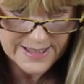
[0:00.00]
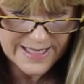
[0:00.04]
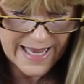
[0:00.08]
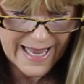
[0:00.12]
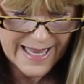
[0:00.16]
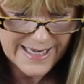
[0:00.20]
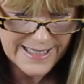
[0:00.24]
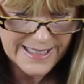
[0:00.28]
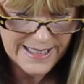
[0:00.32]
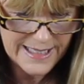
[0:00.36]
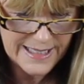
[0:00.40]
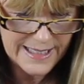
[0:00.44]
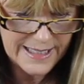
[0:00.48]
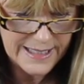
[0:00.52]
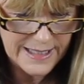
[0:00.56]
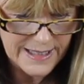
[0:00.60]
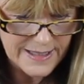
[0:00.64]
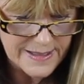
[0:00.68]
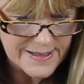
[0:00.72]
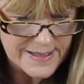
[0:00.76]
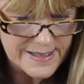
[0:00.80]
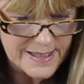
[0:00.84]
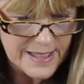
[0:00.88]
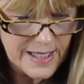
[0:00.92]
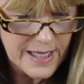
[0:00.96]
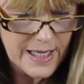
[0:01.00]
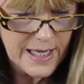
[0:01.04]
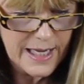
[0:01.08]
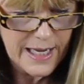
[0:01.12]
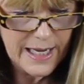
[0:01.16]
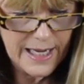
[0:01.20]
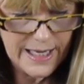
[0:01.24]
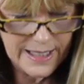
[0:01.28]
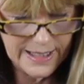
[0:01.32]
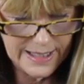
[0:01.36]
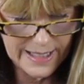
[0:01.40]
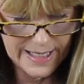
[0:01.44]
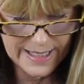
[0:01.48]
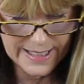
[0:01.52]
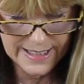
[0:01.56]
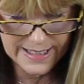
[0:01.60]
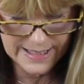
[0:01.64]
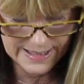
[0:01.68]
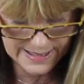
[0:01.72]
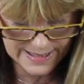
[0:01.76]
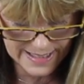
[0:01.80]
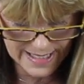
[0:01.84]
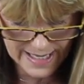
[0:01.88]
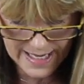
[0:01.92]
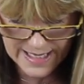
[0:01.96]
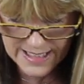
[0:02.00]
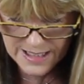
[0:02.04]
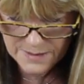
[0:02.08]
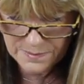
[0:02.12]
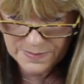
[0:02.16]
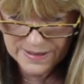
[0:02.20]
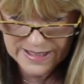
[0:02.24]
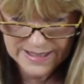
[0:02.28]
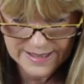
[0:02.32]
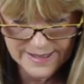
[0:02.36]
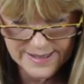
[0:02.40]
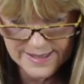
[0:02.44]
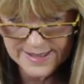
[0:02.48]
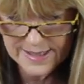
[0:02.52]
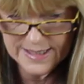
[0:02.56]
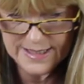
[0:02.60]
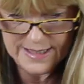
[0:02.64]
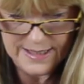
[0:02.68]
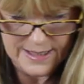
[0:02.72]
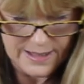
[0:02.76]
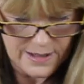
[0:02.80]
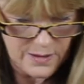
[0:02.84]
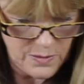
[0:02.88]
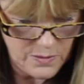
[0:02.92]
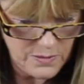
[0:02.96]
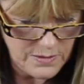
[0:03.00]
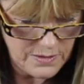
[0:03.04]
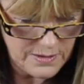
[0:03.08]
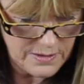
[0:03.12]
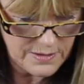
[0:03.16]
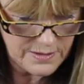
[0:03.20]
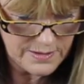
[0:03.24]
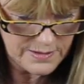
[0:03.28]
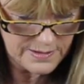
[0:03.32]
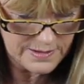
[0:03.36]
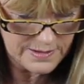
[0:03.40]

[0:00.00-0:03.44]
and any inks and laying any piece down